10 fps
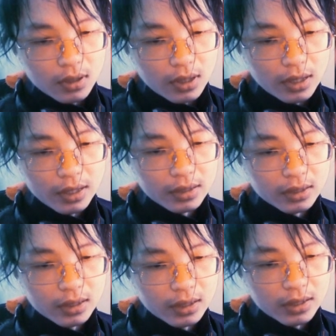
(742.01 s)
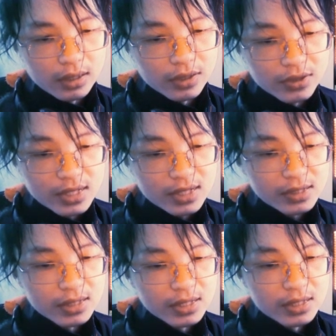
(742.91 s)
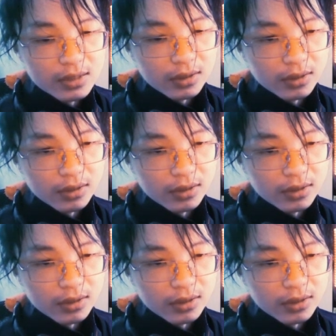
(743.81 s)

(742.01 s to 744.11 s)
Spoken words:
And then there's necessities.